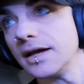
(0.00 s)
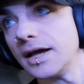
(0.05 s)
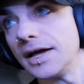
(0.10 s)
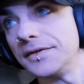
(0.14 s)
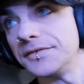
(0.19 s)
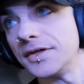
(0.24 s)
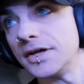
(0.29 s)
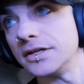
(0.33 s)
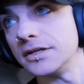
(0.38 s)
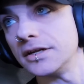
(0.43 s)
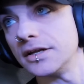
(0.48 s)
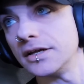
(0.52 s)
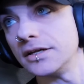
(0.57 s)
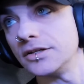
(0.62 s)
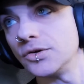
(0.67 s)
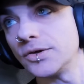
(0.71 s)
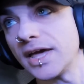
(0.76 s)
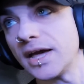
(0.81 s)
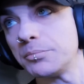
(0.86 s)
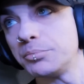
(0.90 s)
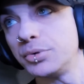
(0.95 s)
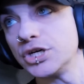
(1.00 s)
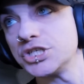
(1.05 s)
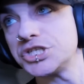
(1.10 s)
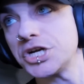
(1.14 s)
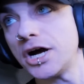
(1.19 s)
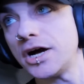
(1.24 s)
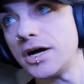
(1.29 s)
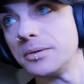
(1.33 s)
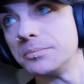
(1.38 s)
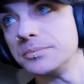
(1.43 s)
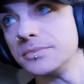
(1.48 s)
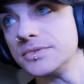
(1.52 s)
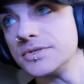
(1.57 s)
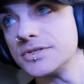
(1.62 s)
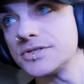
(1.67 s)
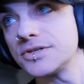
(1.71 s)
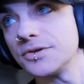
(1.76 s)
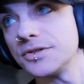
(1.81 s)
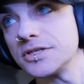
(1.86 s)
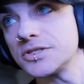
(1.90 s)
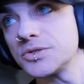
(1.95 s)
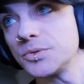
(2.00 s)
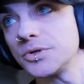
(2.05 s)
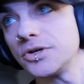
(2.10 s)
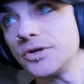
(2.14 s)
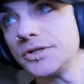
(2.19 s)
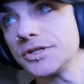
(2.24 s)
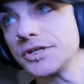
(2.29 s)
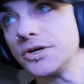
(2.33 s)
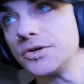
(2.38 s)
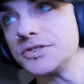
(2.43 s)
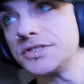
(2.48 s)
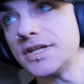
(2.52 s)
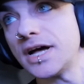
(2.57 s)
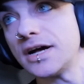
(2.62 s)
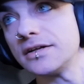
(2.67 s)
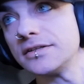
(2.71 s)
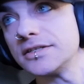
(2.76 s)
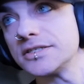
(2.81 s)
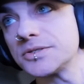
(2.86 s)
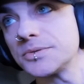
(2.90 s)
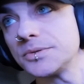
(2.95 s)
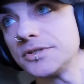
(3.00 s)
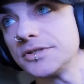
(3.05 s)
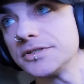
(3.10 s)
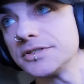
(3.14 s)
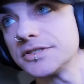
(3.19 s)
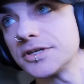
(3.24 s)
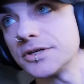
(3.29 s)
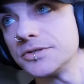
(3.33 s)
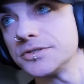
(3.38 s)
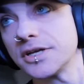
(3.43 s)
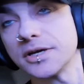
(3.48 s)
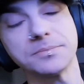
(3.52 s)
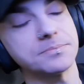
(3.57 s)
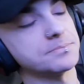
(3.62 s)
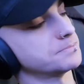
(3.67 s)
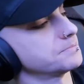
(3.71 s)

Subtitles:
And then you can't push up. So this one only goes down, this one only goes up.